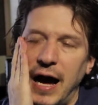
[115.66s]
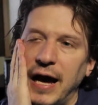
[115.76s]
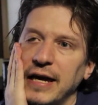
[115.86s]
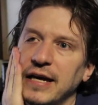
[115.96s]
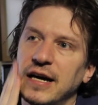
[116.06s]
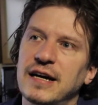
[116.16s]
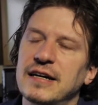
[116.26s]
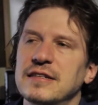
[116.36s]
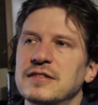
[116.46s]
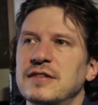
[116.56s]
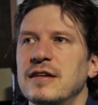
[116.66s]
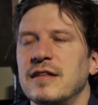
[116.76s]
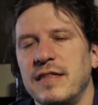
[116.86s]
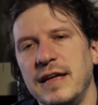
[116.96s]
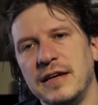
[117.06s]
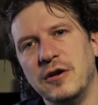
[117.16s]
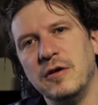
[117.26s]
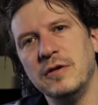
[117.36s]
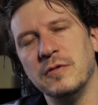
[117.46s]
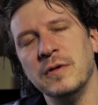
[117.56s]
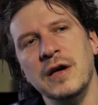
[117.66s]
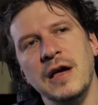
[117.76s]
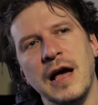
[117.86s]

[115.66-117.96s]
I started to think, I